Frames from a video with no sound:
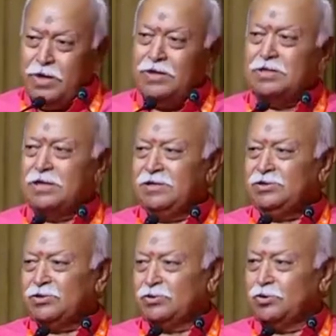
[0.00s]
Doing
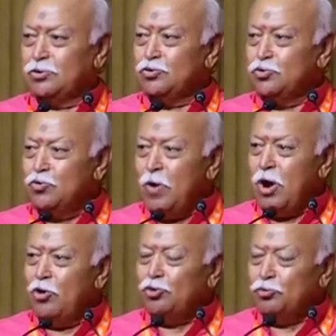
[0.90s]
this,
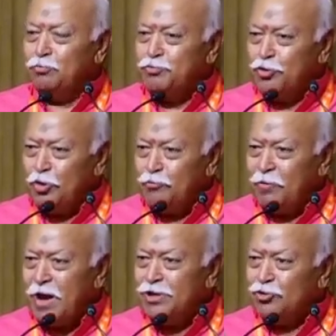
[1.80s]
you have to
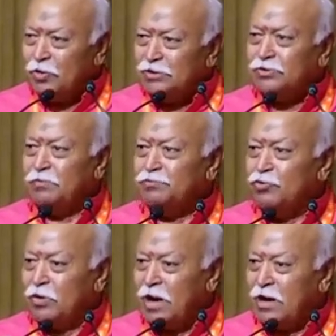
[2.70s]
purify
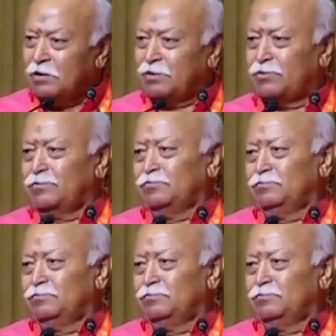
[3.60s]
yourself, your heart.